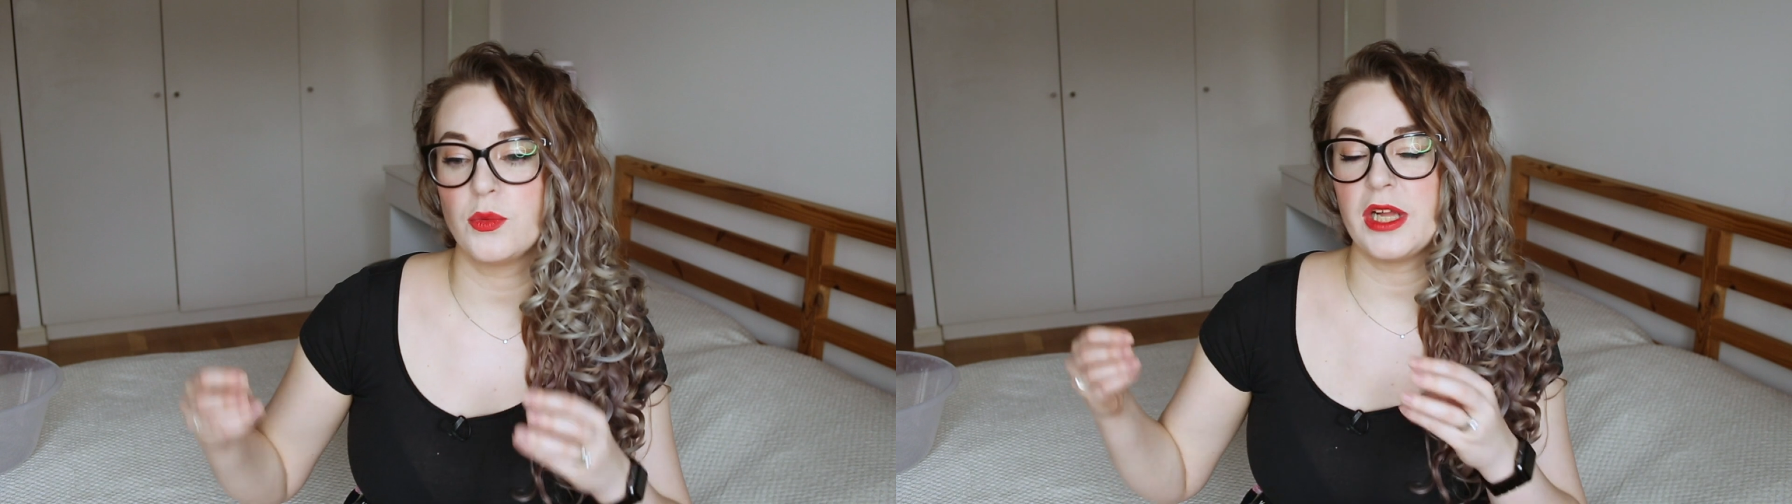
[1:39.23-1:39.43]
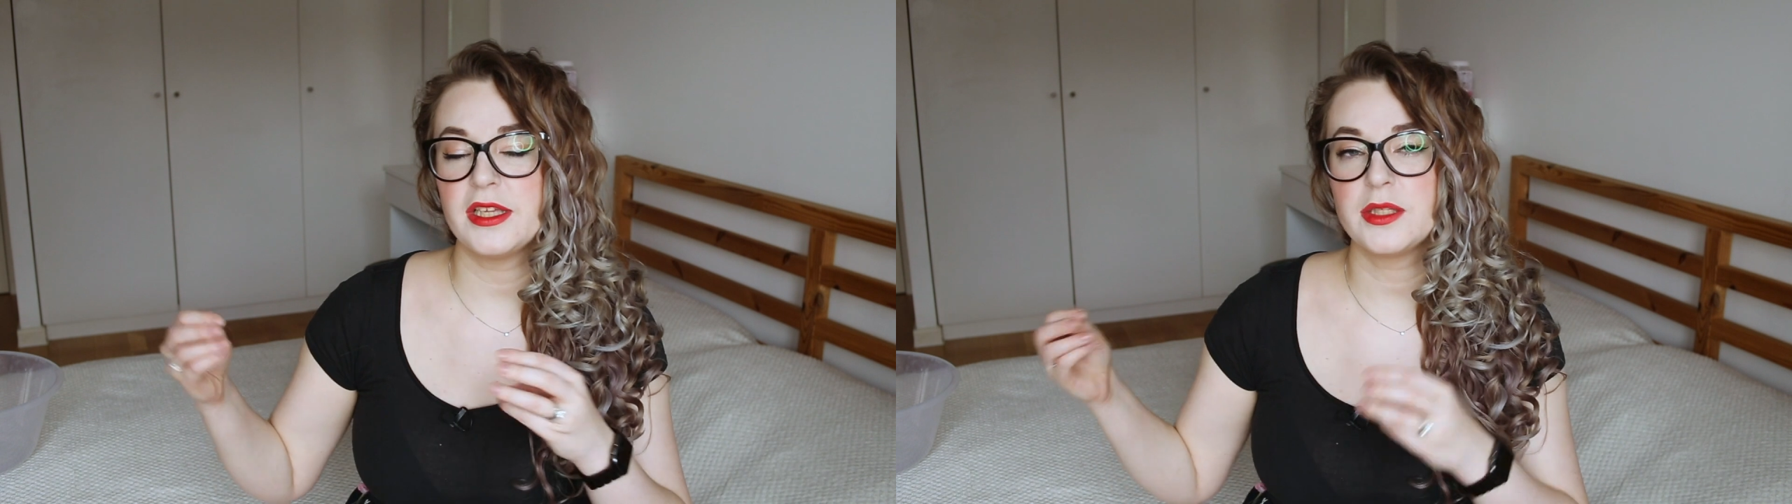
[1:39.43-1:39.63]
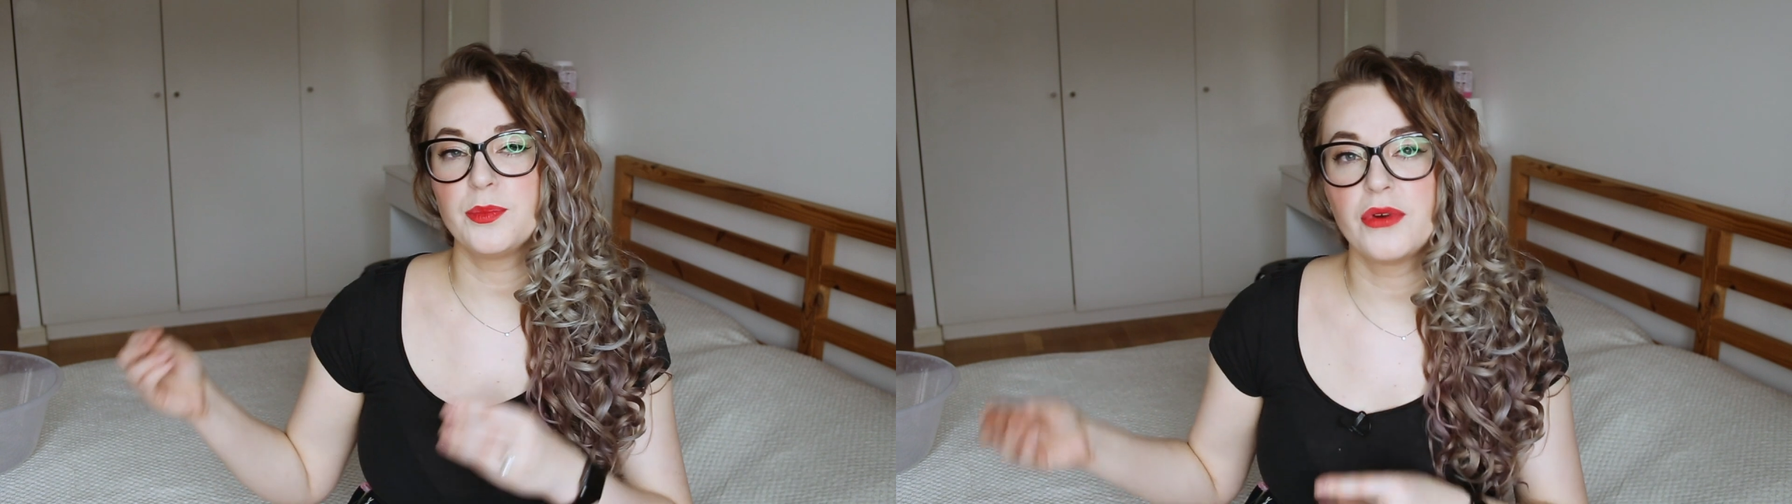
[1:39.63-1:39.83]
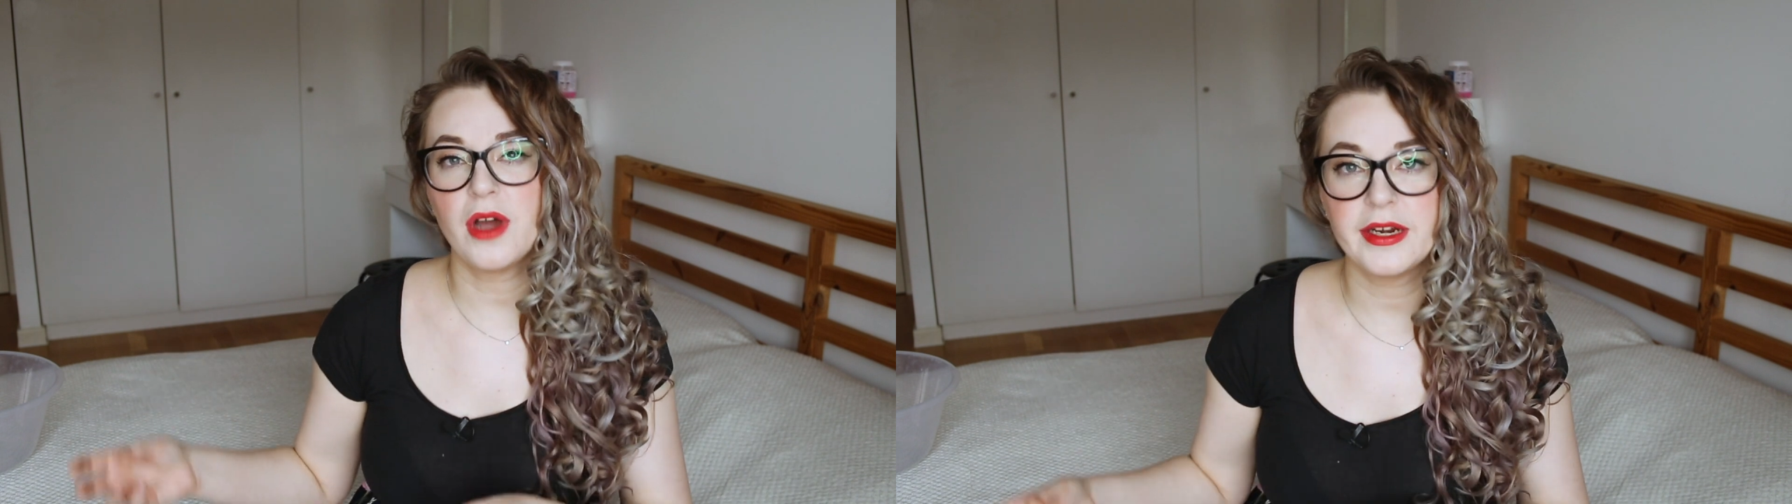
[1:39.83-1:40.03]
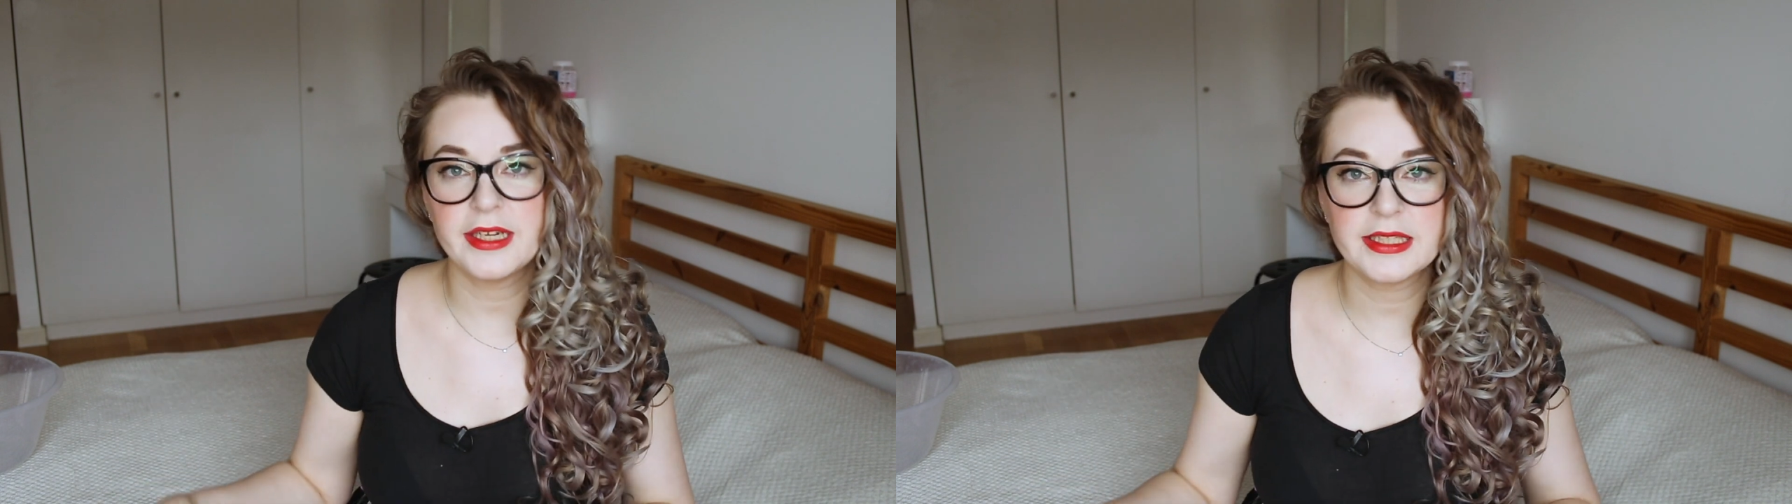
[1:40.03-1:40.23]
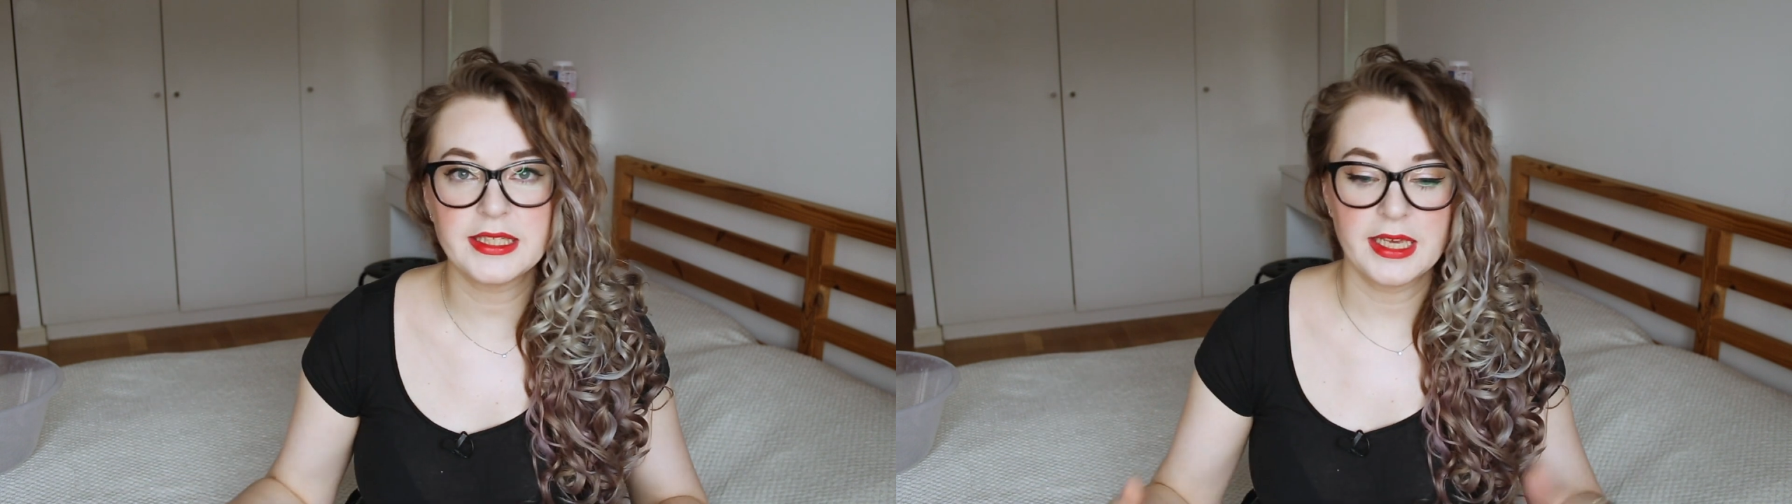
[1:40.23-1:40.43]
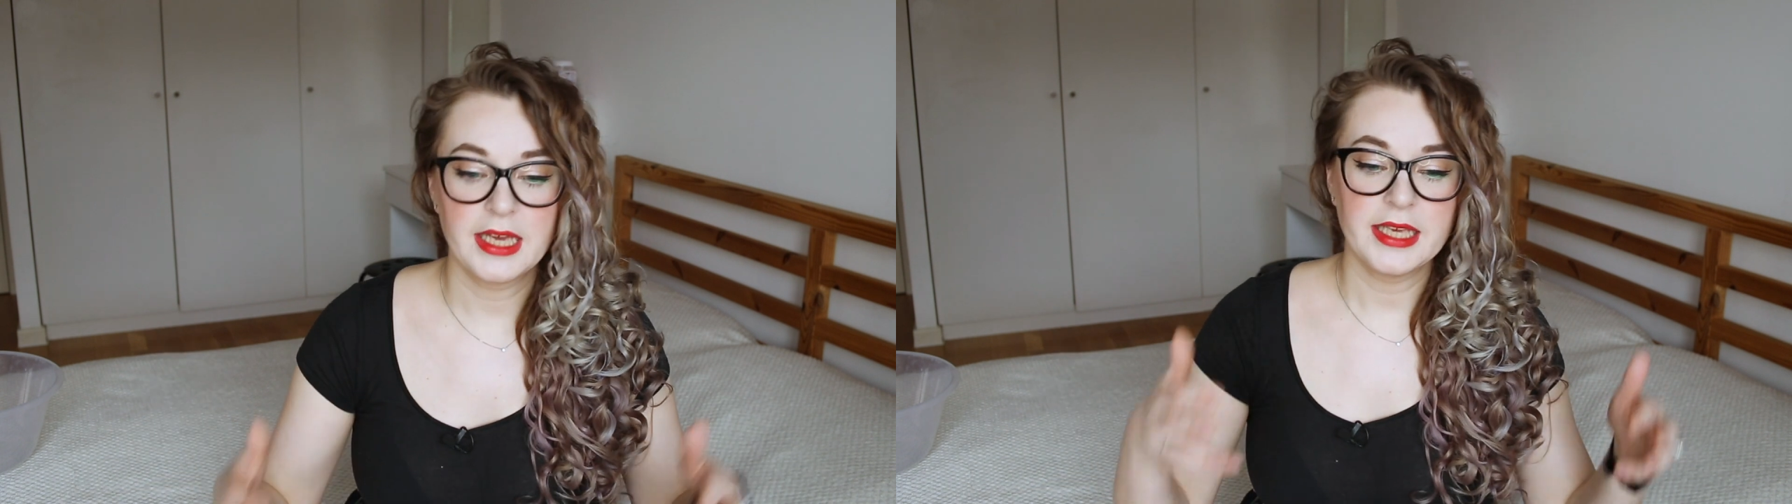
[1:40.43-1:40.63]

well as products,